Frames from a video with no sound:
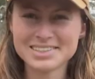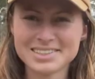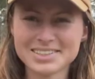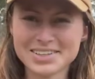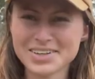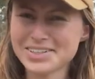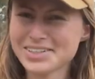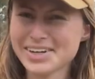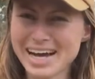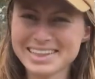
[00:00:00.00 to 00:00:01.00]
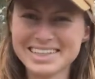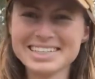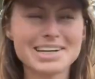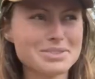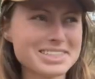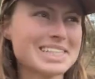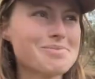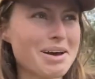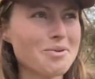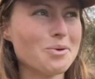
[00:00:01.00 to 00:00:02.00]
So I think that was
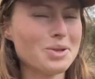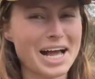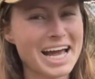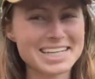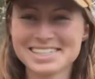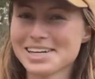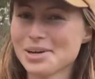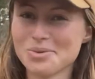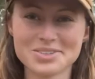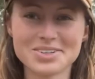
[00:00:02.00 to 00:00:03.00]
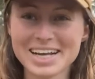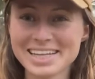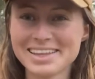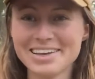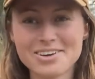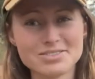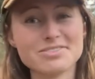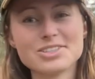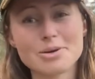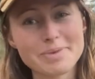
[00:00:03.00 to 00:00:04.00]
just about all I had to tell you. It's all I can think of
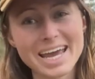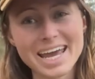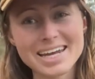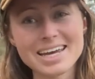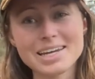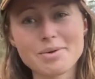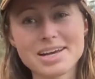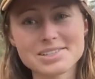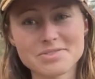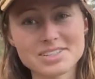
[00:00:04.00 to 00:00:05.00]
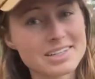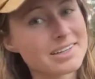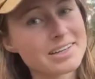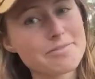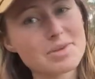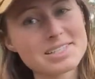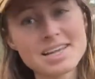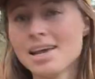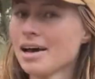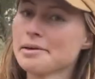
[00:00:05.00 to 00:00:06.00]
off the top of my head anyway, so if there's anything I've
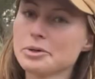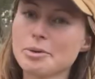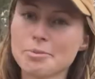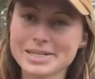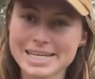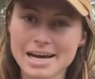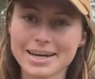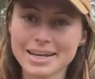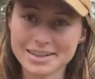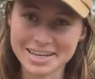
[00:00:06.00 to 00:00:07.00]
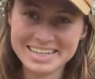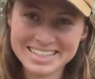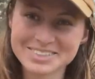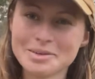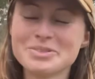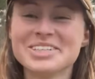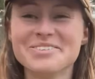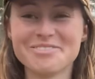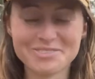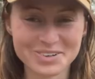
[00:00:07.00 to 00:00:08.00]
missed, I will pop it down in the
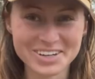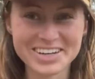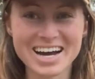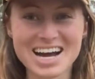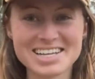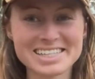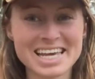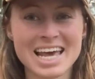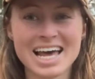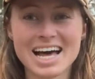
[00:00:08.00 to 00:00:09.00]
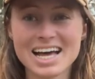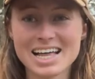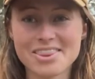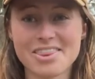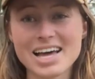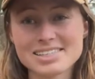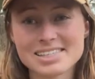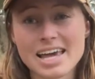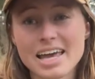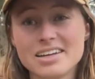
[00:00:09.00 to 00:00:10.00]
description for you guys. That
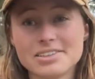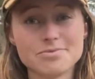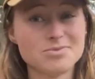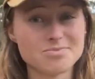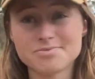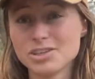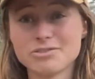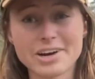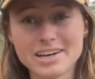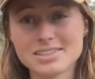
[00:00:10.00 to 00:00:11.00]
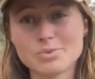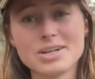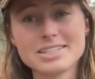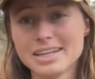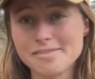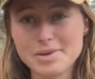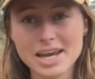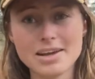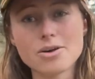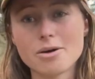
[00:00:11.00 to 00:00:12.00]
said, feel free as well to leave
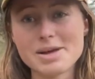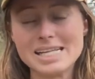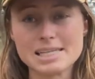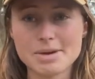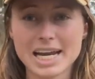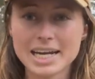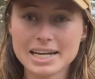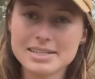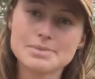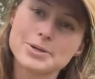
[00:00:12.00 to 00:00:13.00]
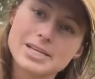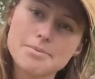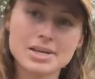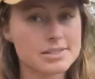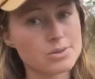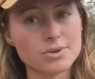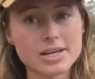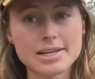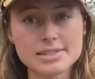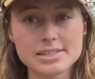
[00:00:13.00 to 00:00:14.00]
me any comments about any of the spots I missed or
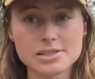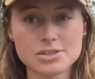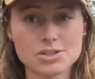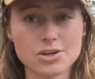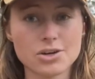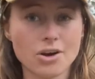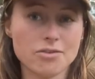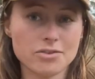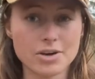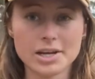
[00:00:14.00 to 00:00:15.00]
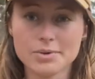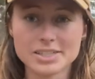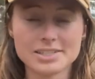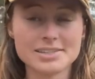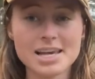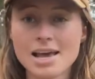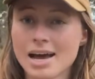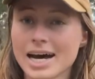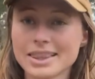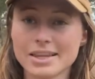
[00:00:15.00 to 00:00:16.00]
that I did show you. If you've got any questions,
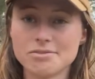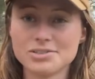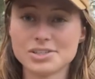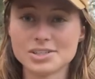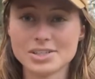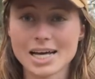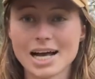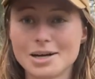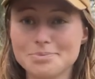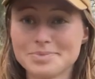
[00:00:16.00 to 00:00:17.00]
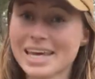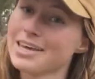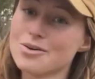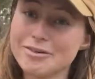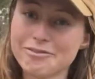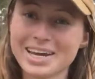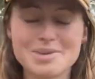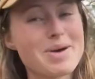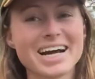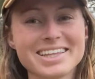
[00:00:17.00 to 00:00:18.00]
I'd love to hear your
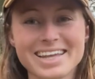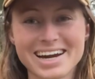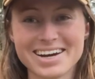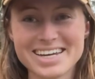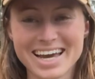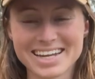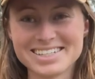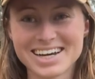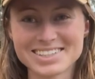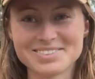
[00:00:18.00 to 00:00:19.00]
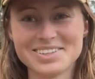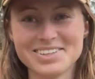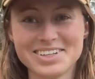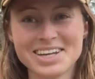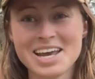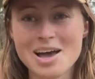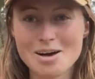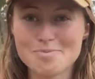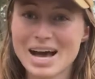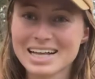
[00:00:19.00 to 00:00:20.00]
feedback there and get in touch with you
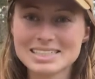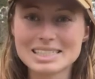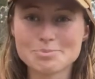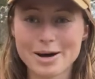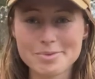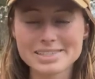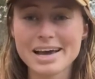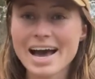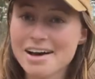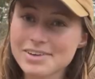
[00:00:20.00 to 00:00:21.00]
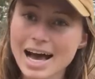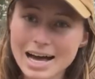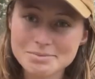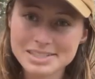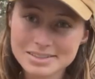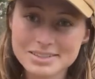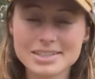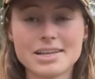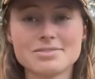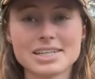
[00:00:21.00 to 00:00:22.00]
about this spot, because I have absolutely
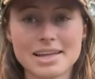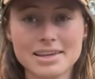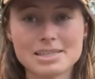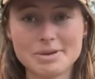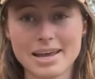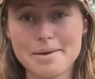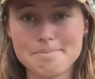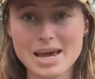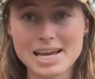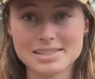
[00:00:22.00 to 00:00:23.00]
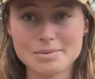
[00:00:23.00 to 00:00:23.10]
loved it. I think it's been an amazing